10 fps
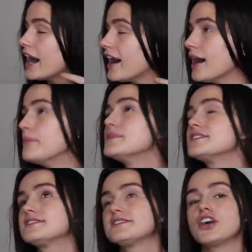
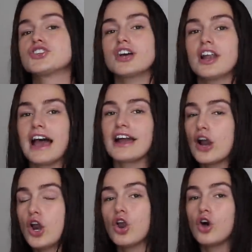I'm such a like
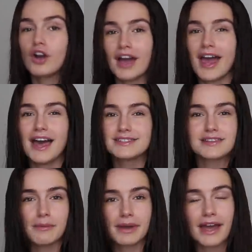long hair
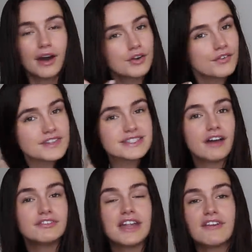summer girl, and obviously
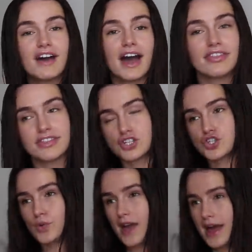I've never had this
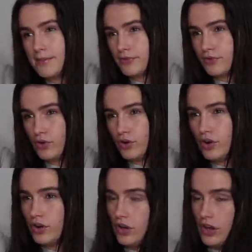short hair
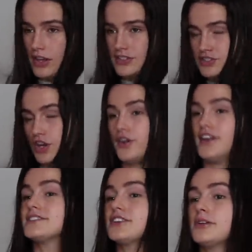before. So
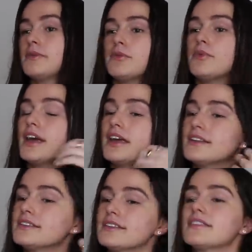it's gonna be
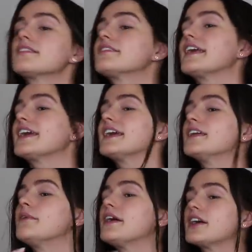weird thinking,
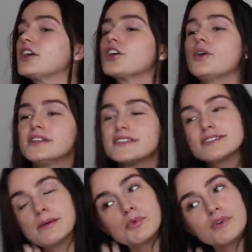am I gonna go into
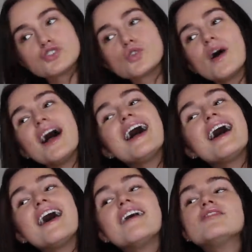summer with short
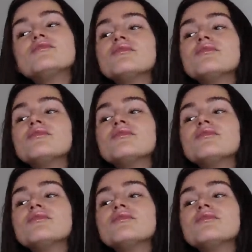hair?